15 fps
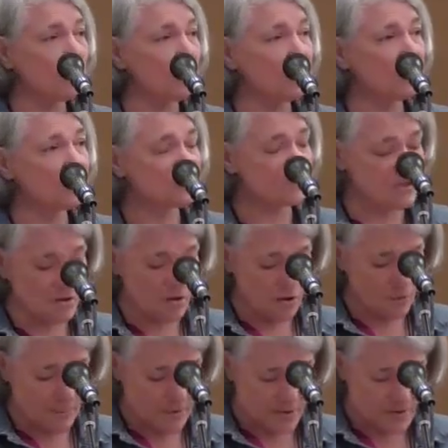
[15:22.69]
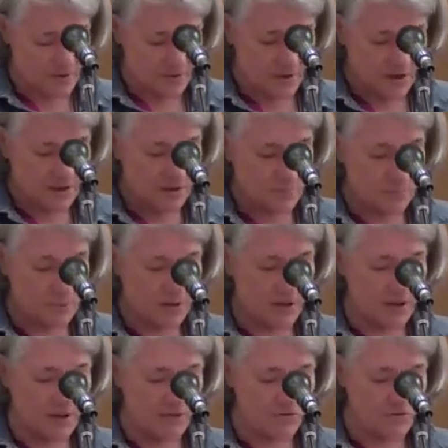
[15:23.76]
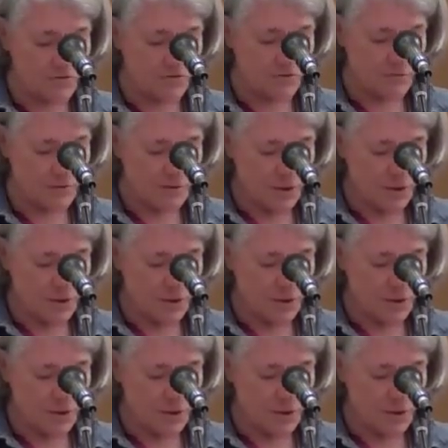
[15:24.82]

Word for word: a widow's garment in pledge.